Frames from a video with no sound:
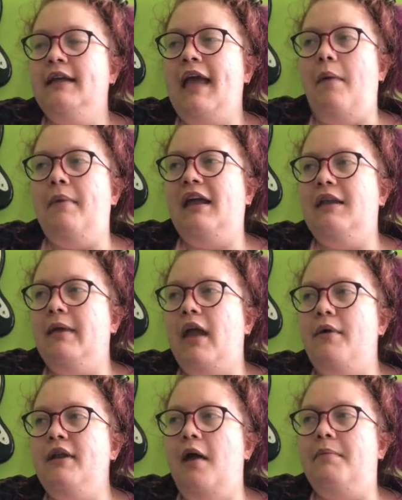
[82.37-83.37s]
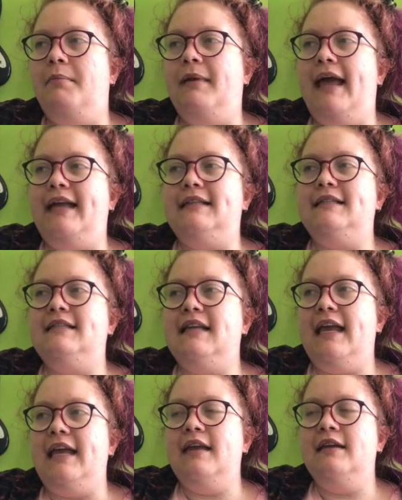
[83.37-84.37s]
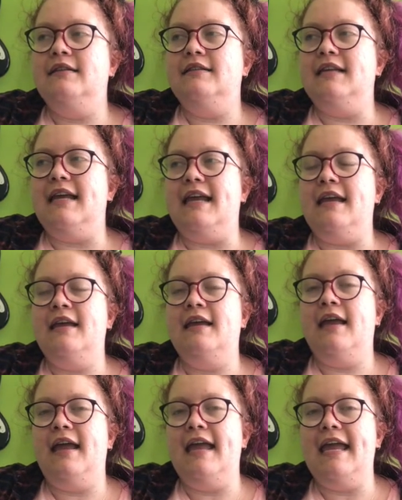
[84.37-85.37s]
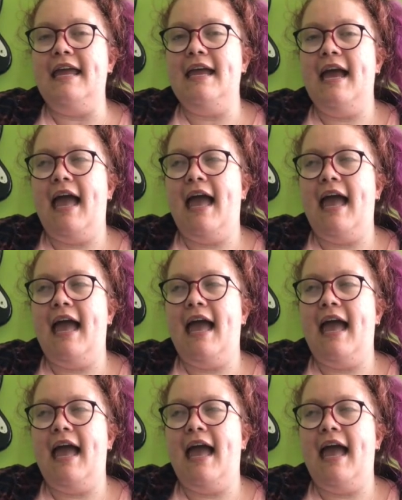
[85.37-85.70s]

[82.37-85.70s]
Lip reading: and we're going to be going up and playing C, D, E,